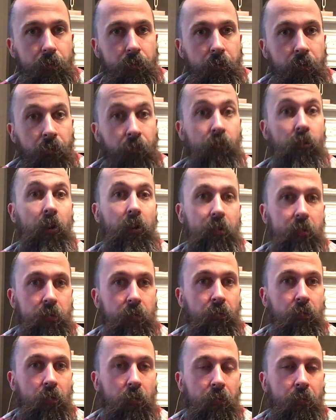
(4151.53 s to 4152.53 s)
front
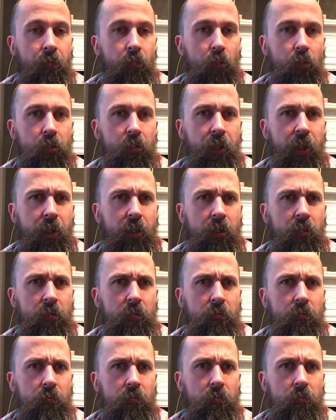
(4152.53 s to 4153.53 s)
for the foot, that
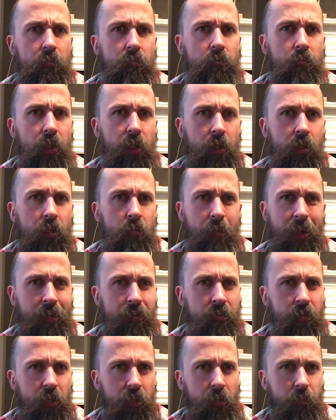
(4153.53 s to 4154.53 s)
can make the
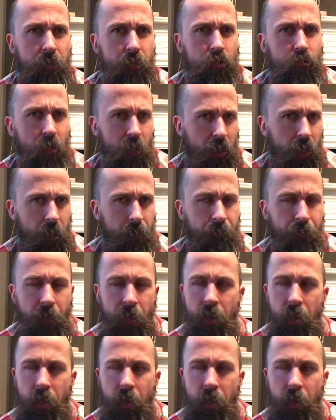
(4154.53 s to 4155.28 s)
maths a little bit tricky.